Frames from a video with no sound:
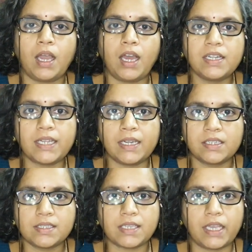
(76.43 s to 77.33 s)
Art
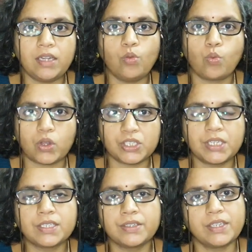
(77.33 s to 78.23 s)
and Design,
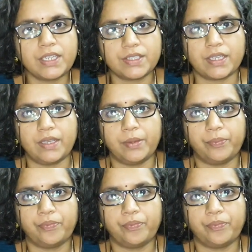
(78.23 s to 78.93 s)
Washington DC.